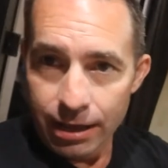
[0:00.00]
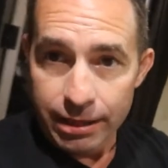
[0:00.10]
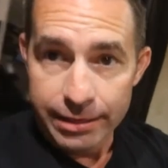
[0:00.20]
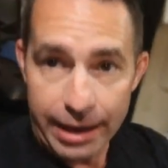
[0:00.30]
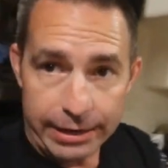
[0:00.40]

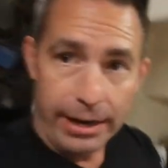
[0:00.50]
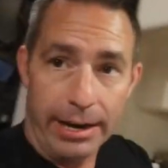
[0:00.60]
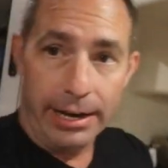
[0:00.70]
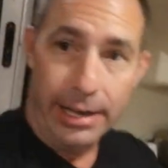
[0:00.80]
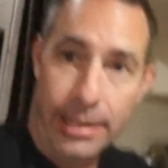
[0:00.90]
that
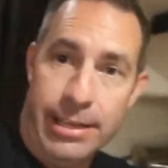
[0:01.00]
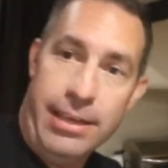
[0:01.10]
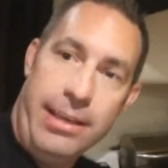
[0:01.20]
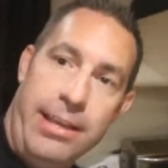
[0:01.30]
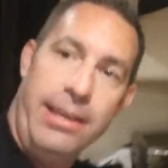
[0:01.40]
uh,
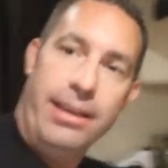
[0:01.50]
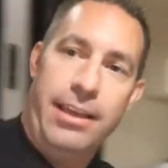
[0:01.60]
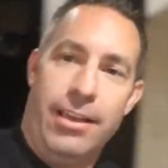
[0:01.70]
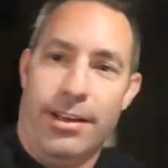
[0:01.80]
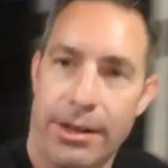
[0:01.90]

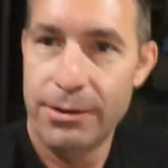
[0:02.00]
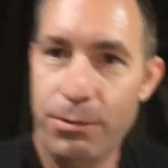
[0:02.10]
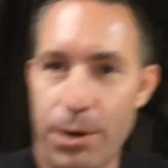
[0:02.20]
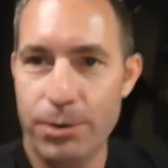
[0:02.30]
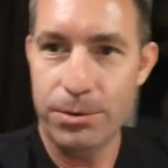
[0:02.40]

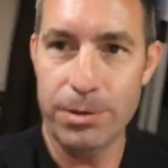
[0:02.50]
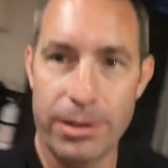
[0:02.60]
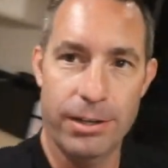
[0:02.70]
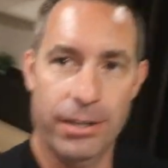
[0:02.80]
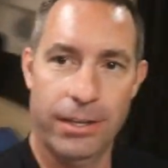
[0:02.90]
whoa,
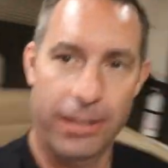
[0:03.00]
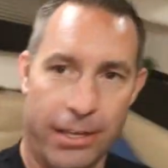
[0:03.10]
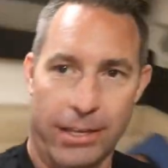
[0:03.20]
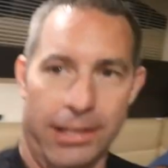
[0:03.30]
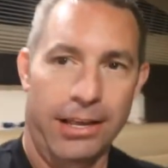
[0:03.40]

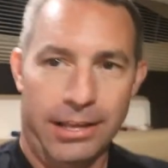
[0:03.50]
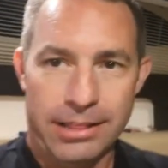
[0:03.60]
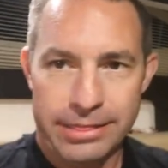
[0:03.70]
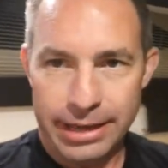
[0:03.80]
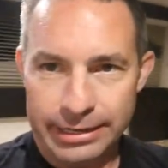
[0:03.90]

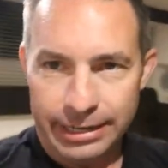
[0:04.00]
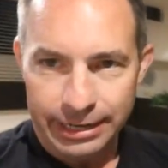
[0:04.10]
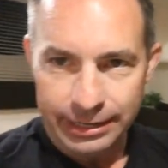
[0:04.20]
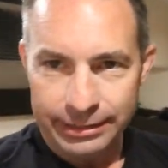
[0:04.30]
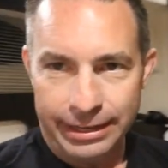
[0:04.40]
that,
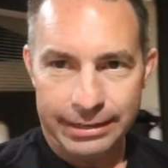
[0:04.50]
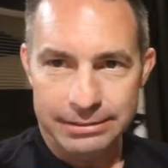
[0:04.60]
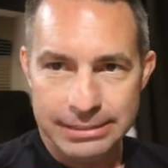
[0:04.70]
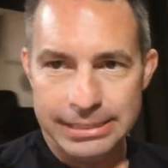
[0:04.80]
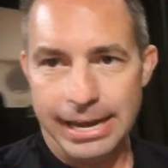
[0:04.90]
uh, that can
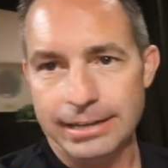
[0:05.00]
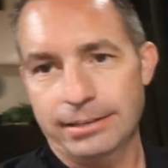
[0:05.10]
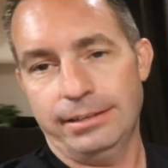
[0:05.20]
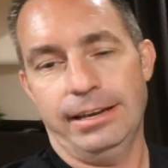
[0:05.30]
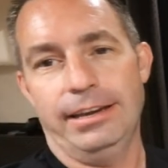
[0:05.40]
set
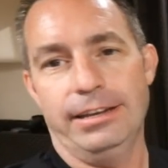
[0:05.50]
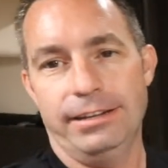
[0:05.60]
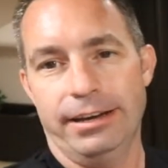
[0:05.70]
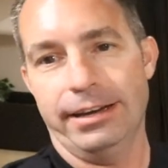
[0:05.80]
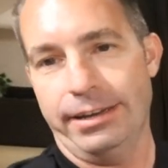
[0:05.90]
and
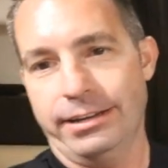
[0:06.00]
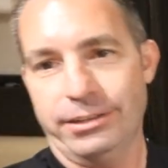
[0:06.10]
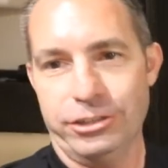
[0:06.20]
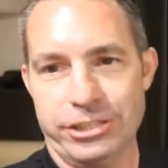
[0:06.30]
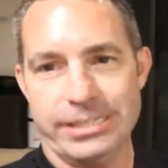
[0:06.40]
uh,
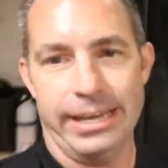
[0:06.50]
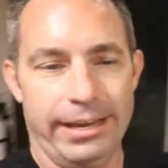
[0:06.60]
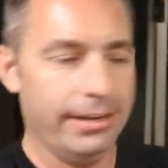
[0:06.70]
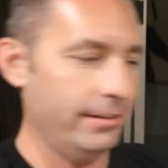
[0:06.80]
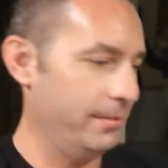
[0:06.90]
get
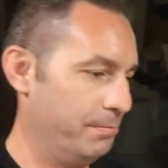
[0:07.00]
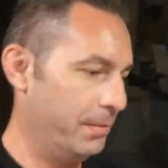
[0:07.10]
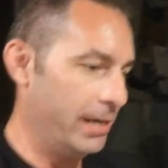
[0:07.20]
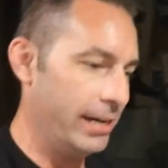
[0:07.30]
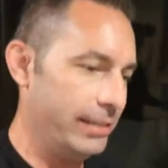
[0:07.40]
sand,
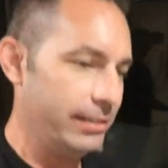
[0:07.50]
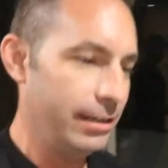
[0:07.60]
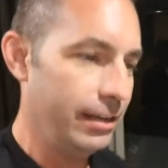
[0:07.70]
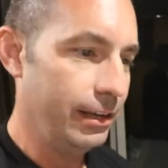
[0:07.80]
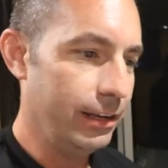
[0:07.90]
mud,
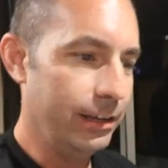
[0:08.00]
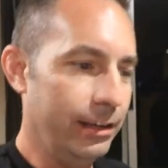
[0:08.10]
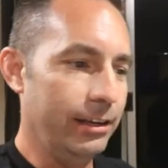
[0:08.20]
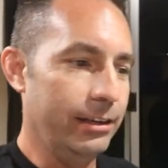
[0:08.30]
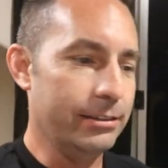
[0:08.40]

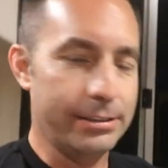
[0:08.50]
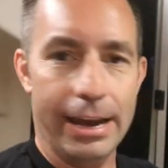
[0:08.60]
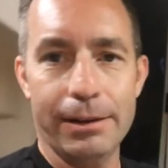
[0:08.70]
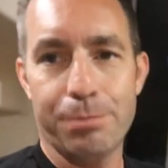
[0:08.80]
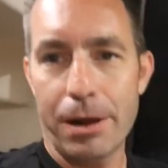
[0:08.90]

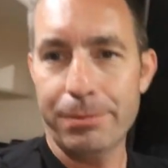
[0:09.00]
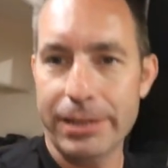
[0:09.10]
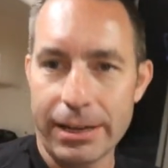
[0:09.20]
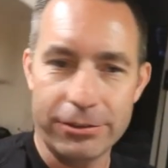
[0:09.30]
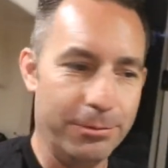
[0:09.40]
sand probably
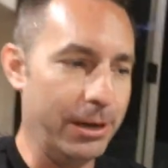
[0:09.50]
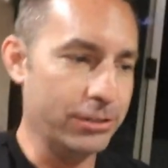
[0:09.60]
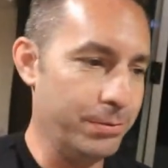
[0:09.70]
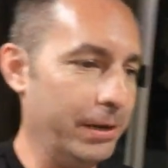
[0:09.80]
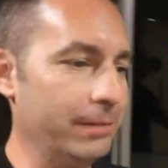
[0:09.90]
not so
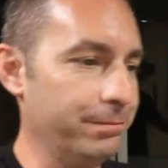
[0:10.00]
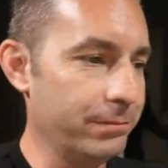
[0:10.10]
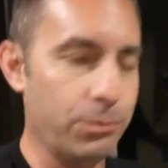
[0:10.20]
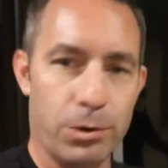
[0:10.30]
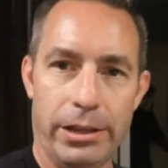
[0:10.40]
much, but
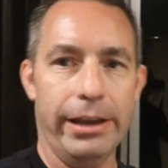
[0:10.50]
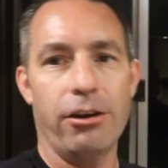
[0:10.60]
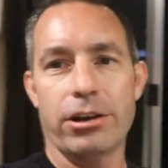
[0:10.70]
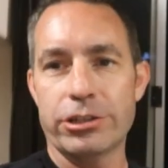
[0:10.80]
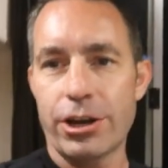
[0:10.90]
we're Lake
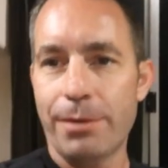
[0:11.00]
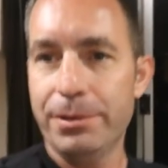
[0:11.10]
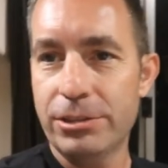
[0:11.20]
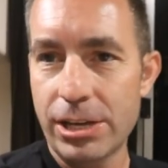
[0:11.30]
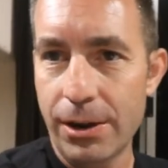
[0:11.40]
Okeechobee,
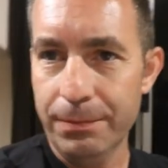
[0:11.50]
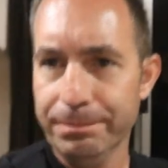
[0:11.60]
so